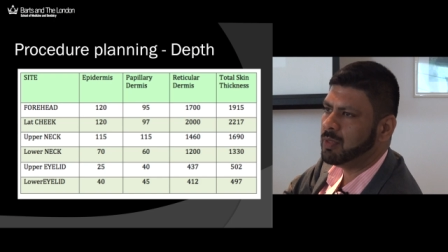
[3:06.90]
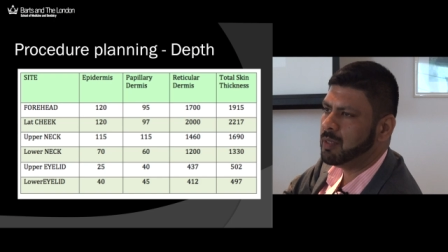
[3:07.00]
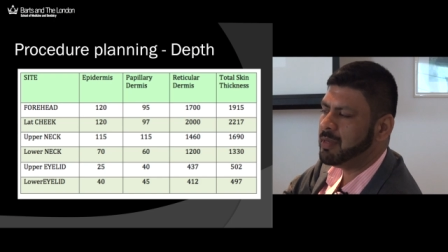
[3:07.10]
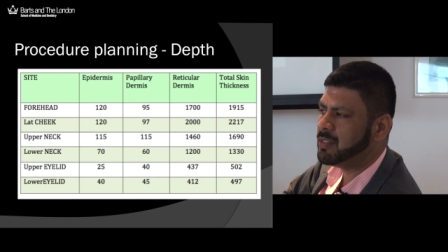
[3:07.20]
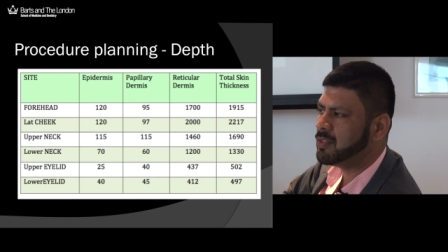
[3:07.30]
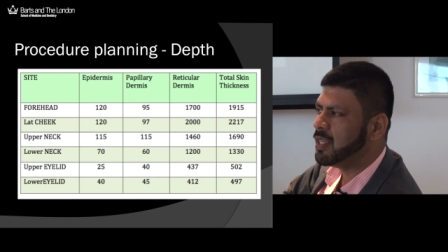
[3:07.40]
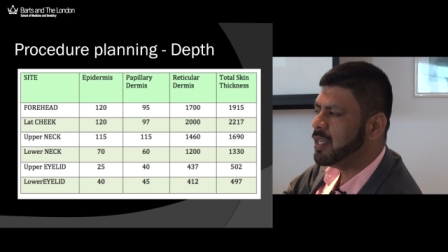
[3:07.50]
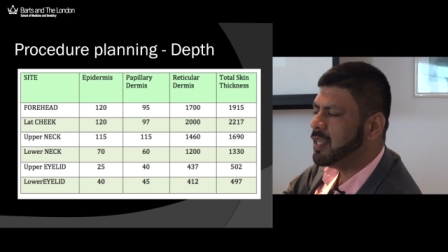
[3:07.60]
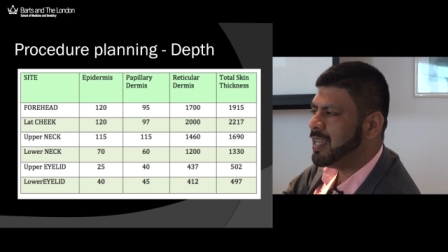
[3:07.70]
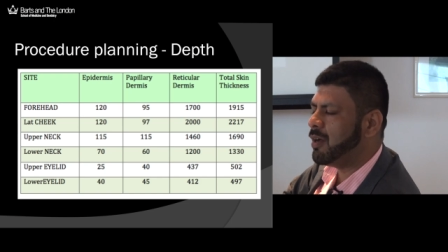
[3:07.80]
millimeters.
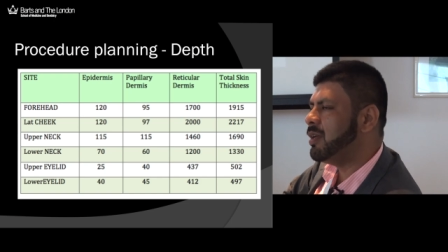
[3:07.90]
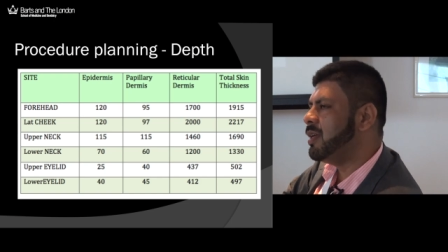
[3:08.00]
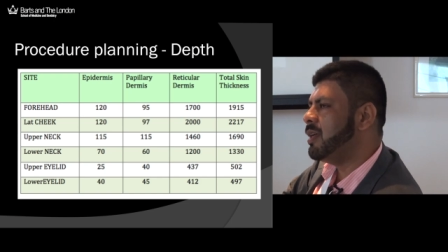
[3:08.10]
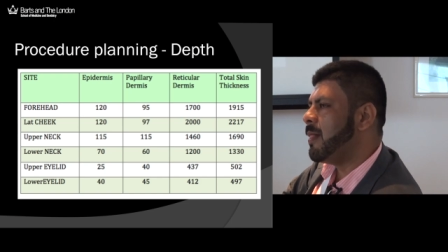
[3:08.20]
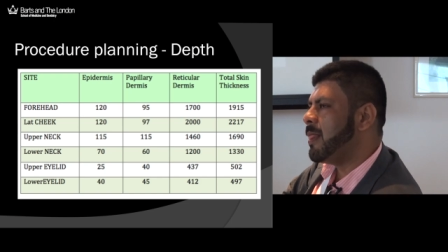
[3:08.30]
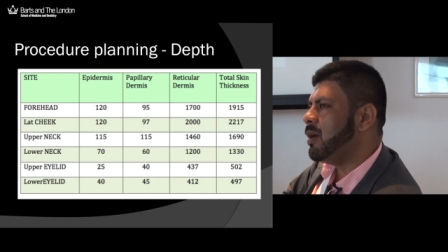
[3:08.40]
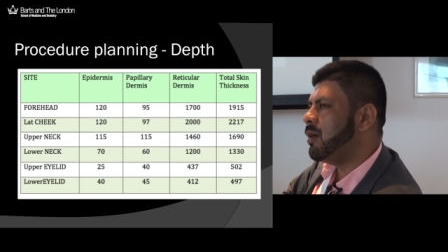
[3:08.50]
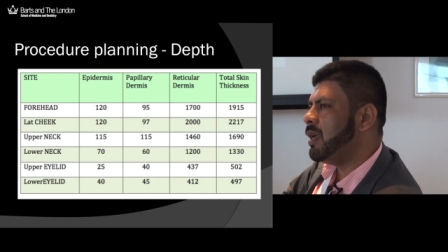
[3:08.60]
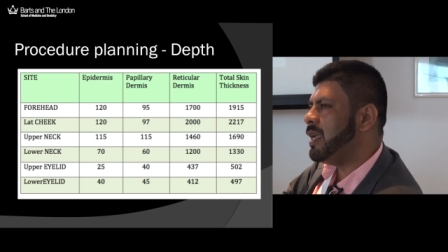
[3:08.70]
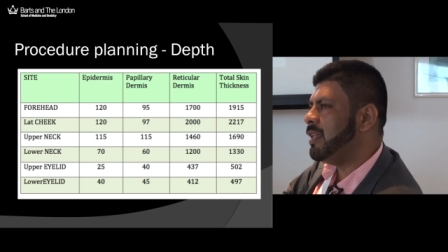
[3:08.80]
Now,
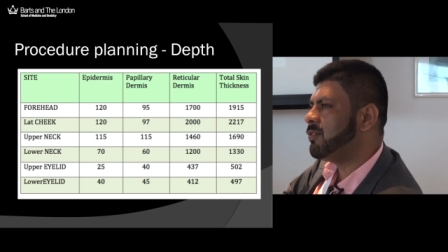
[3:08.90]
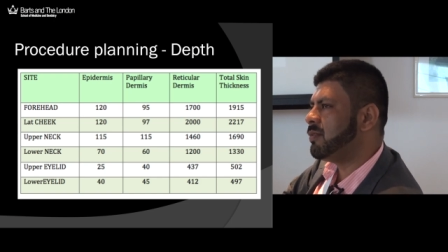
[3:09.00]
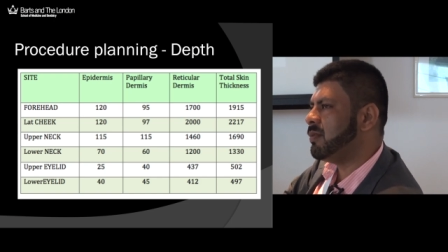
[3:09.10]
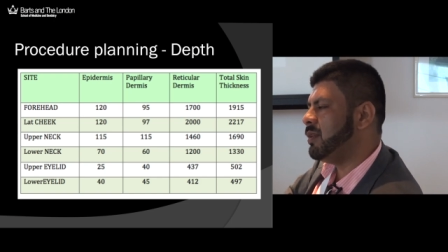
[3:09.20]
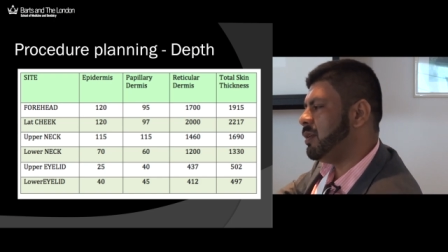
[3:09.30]
it's